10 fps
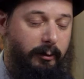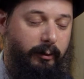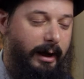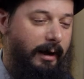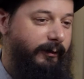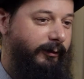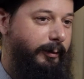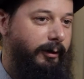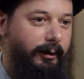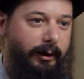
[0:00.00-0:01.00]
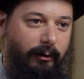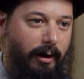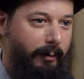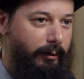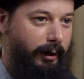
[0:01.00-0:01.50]
Without visibility,
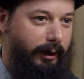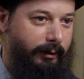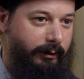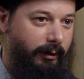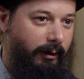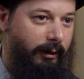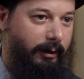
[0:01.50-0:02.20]
you're operating in the dark.